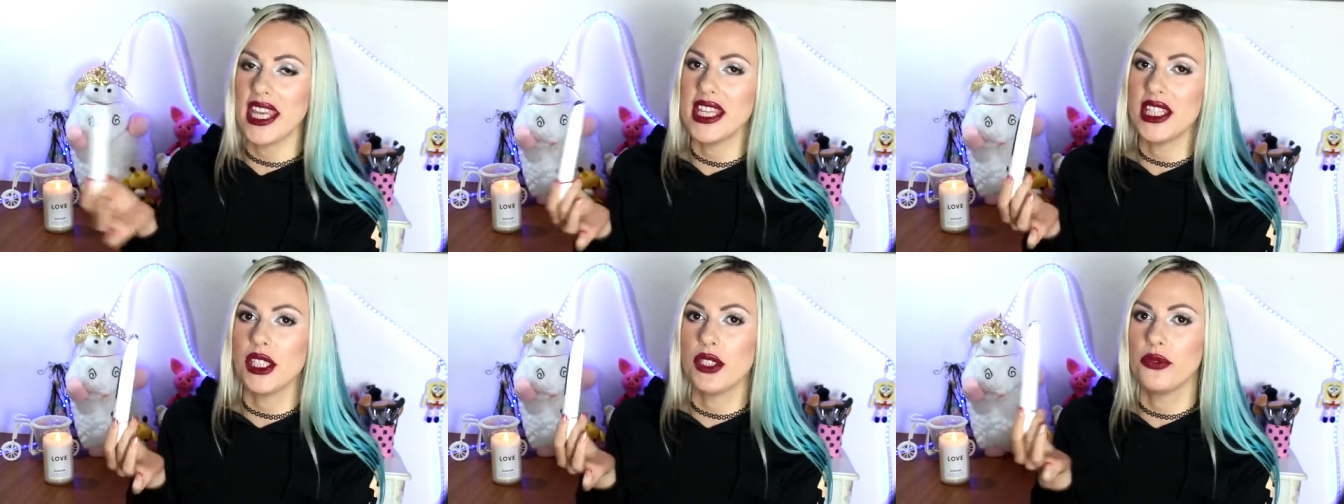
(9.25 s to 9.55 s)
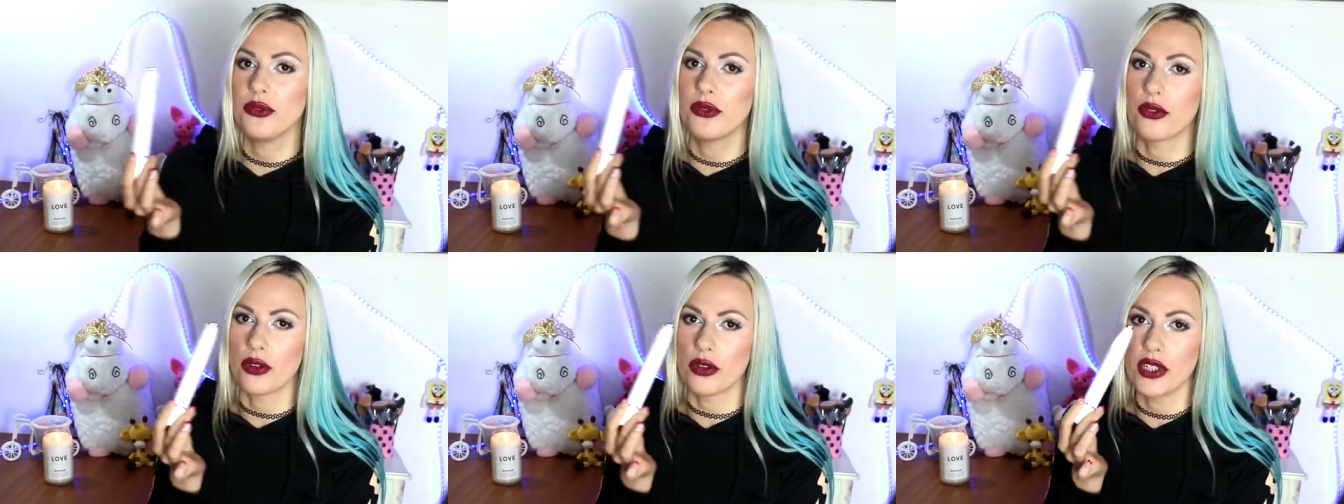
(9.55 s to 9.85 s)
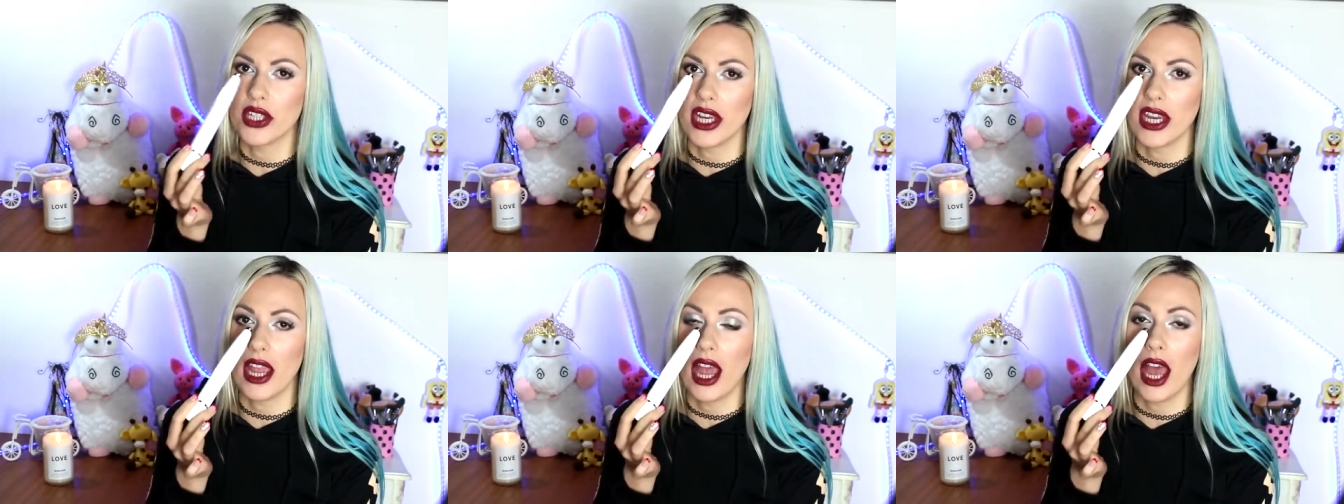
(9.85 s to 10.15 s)
is
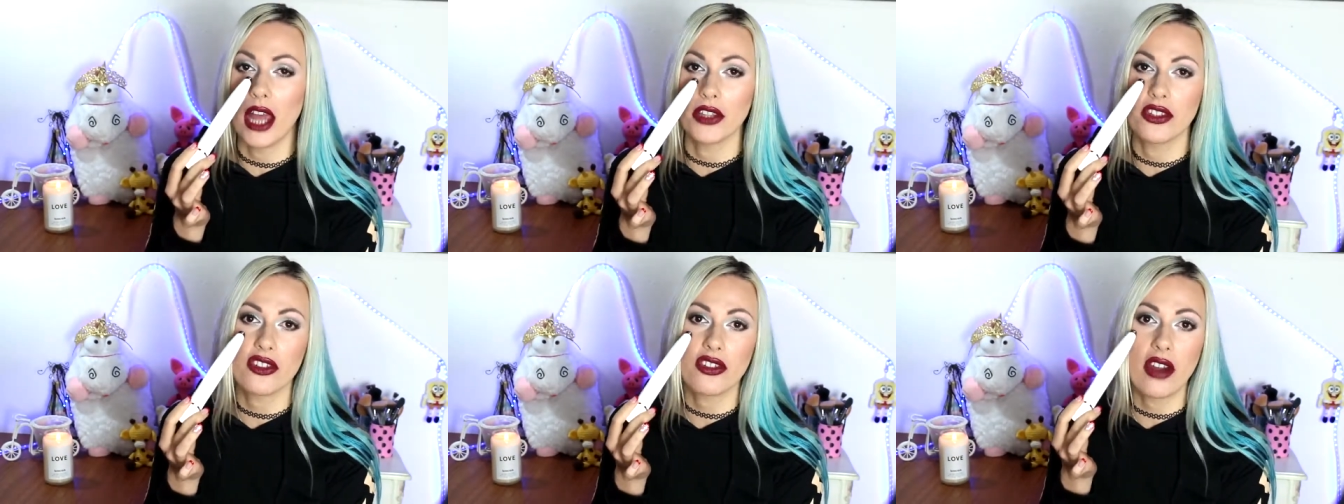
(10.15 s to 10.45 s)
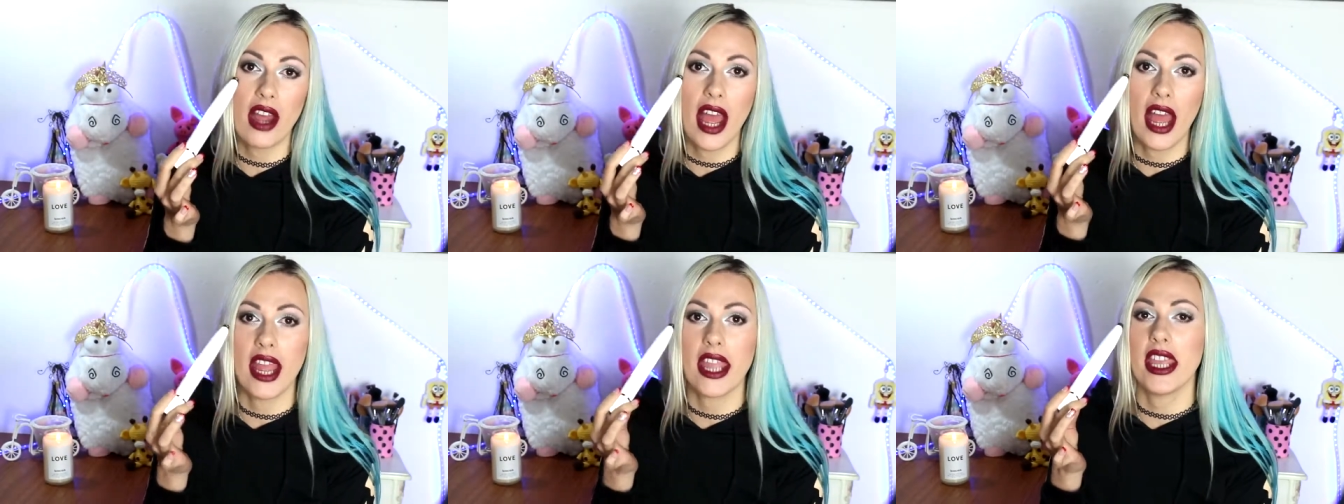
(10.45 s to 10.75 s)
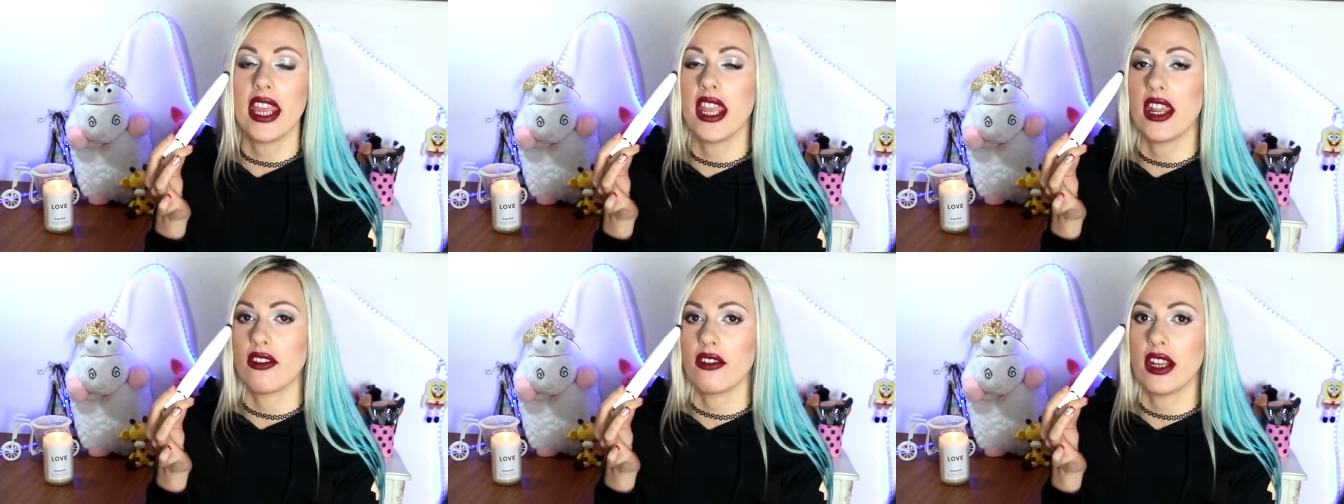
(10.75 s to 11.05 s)
for the under
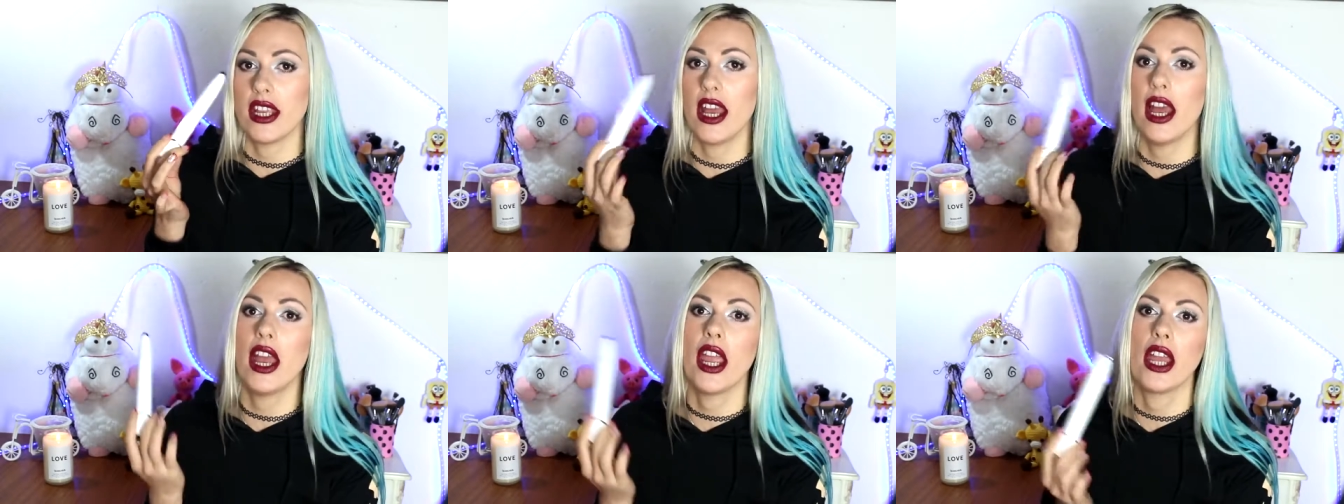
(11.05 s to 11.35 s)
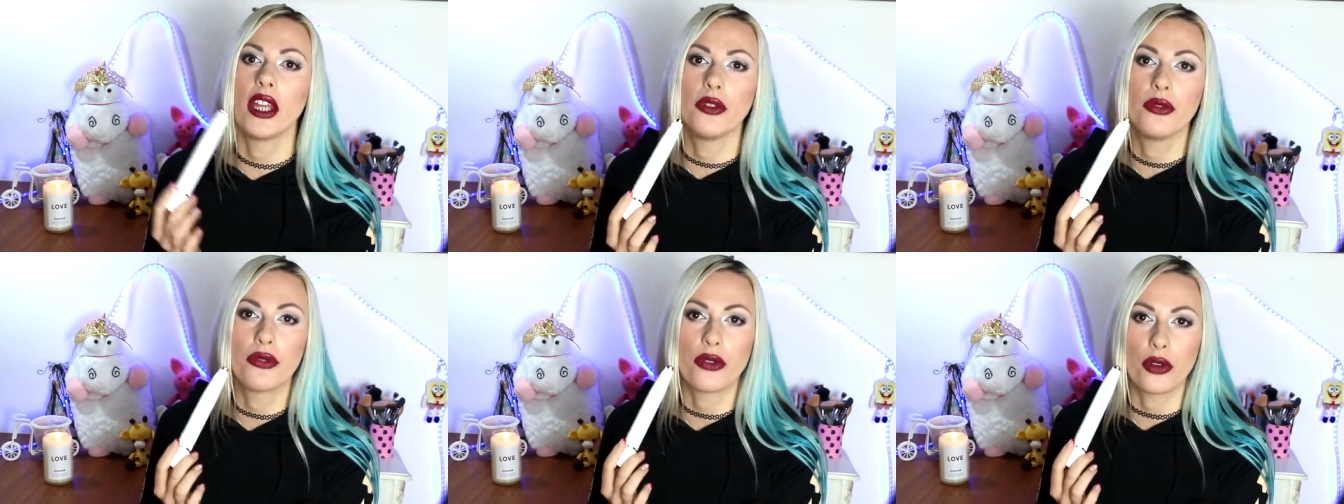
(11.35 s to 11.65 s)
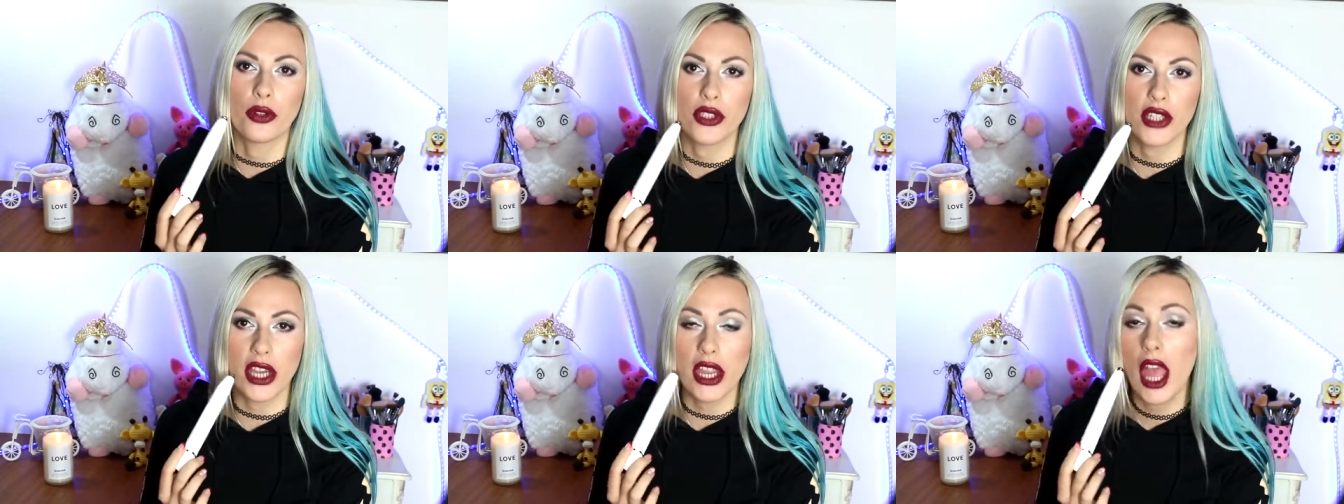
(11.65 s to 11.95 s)
eye area and
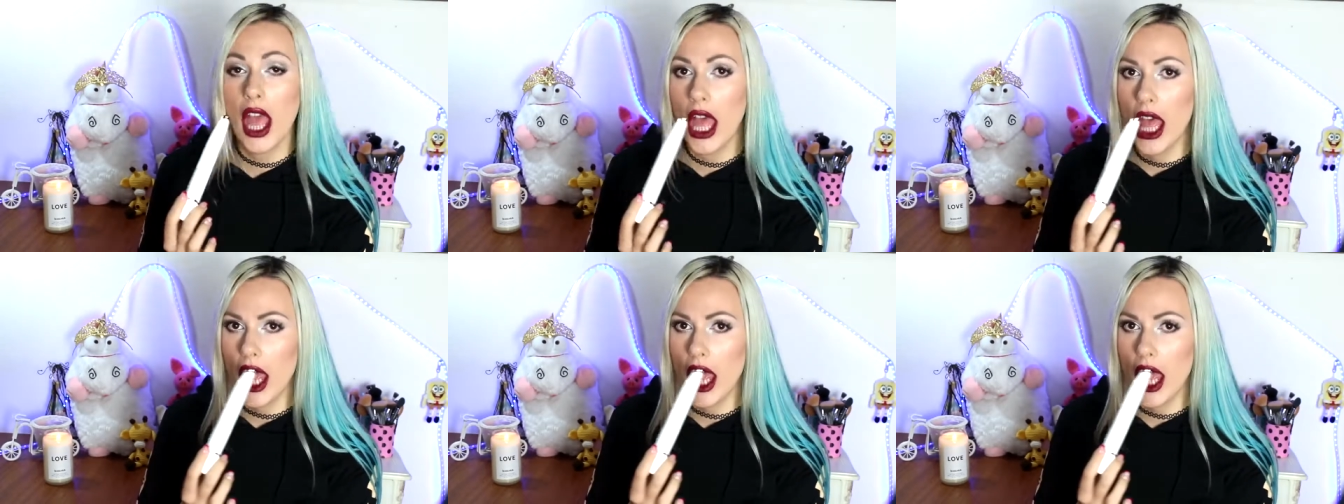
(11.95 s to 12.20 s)
for the